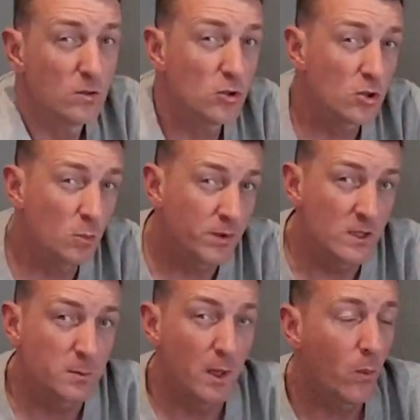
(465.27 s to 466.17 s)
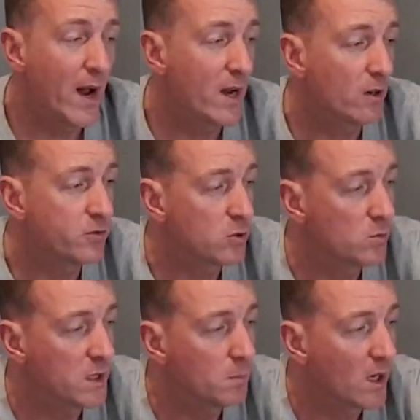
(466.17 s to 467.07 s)
Just something to be aware of,
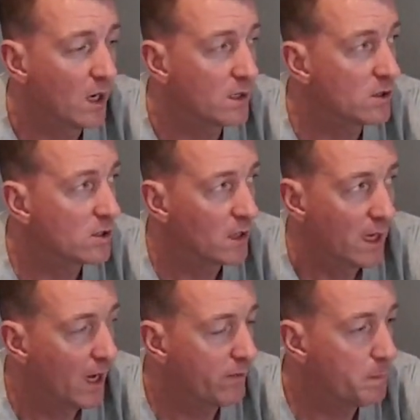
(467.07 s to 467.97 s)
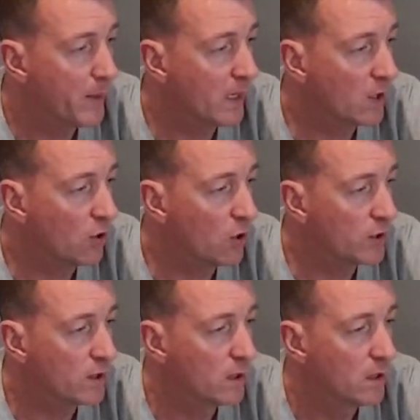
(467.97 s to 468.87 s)
some SIM cards have a PIN code.